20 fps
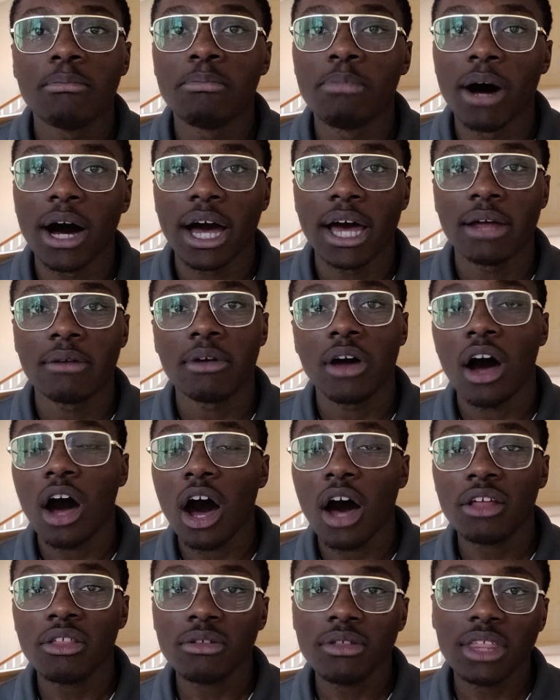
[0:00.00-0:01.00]
But
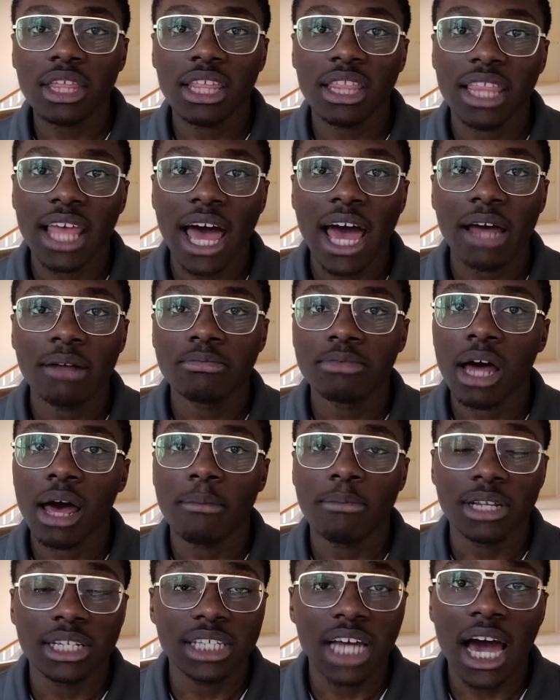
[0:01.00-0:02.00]
other than that,
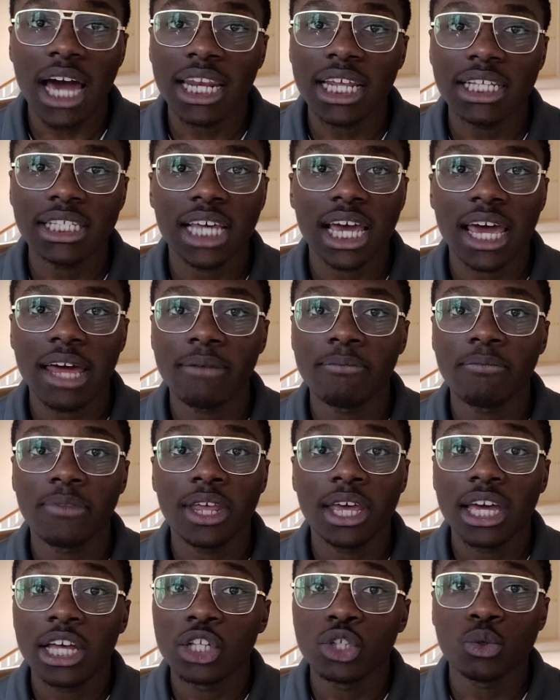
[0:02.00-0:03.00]
I mean, Tiny10,
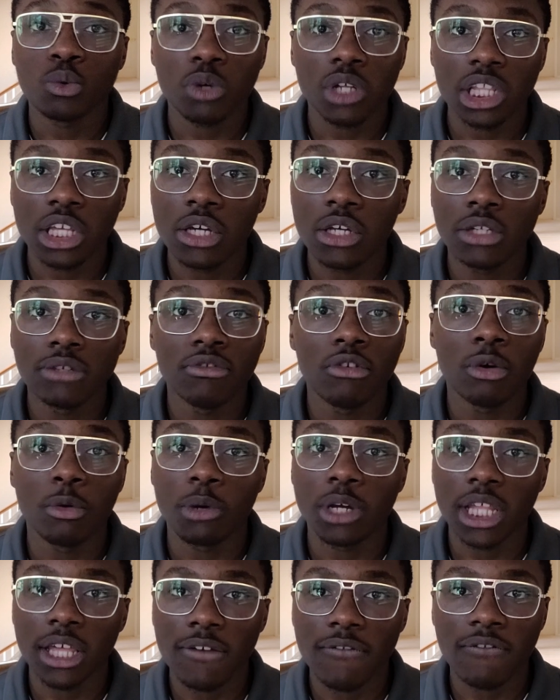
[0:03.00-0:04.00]
it's really useful,
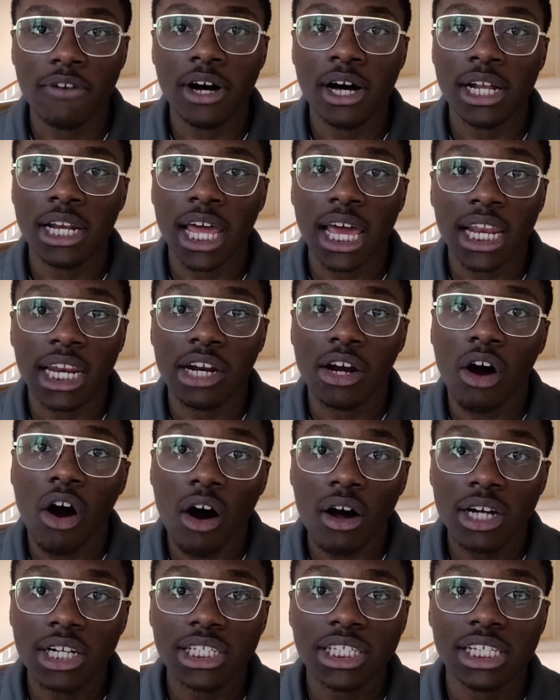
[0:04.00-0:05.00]
really fun, and it
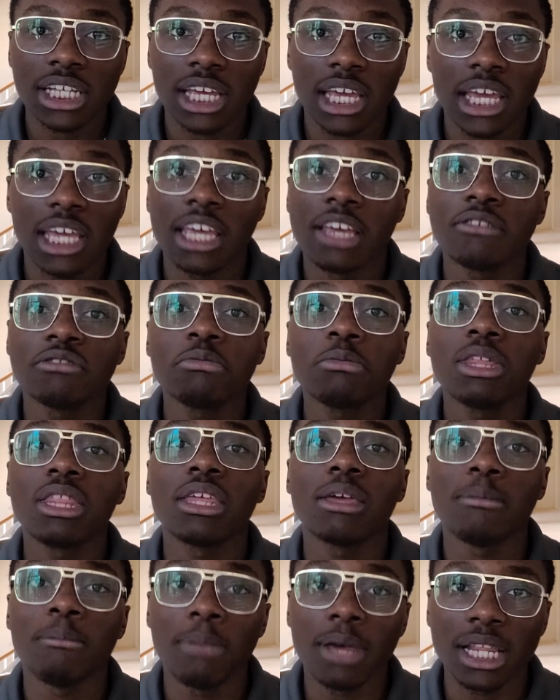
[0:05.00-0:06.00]
honestly, it gives me
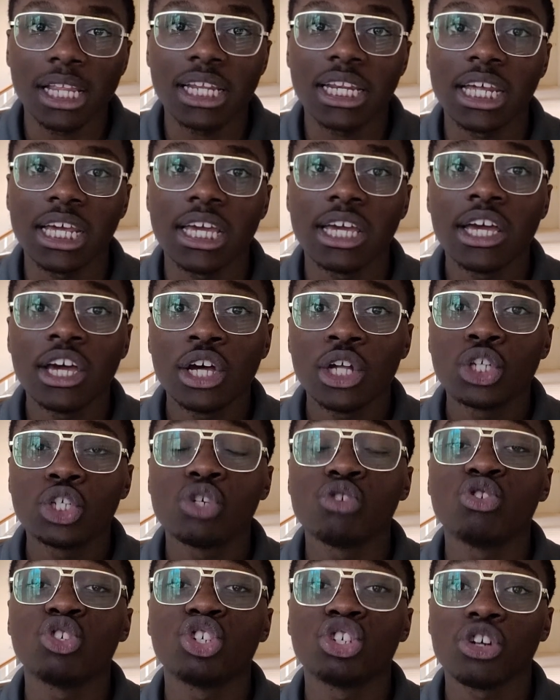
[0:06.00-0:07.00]
the ability
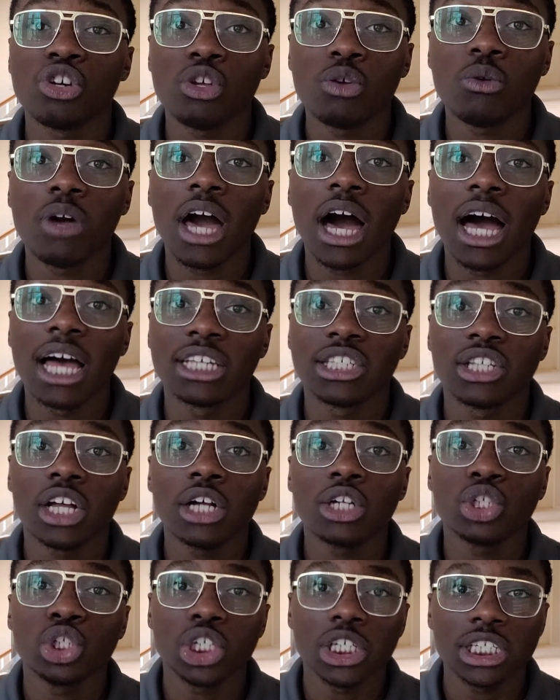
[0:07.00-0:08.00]
to show you guys
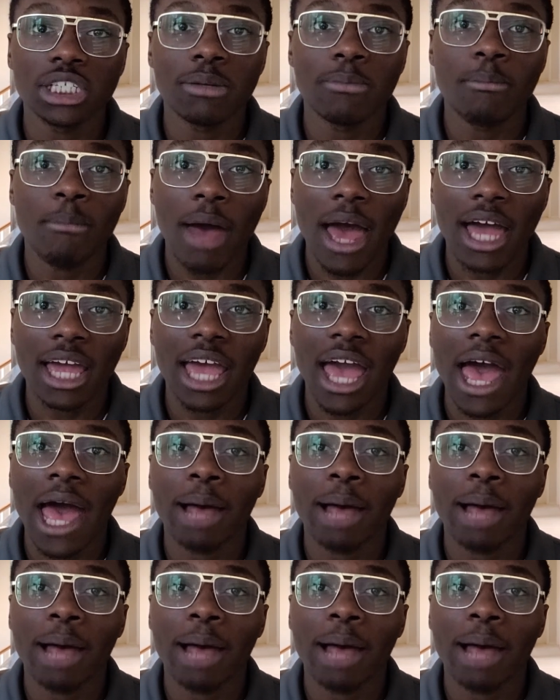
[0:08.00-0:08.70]
not just Mac